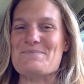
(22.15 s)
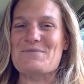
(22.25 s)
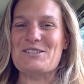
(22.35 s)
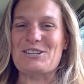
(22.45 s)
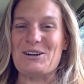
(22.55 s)

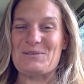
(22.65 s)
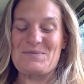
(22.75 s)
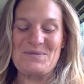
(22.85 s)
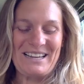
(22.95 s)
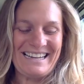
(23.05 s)
So
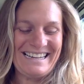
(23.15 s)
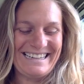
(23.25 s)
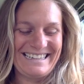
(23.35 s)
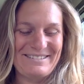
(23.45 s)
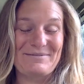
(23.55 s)

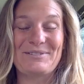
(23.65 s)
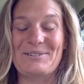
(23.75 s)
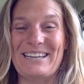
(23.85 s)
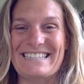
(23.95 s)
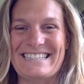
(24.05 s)
before we
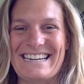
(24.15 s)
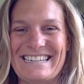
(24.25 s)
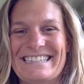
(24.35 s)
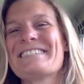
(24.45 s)
get started,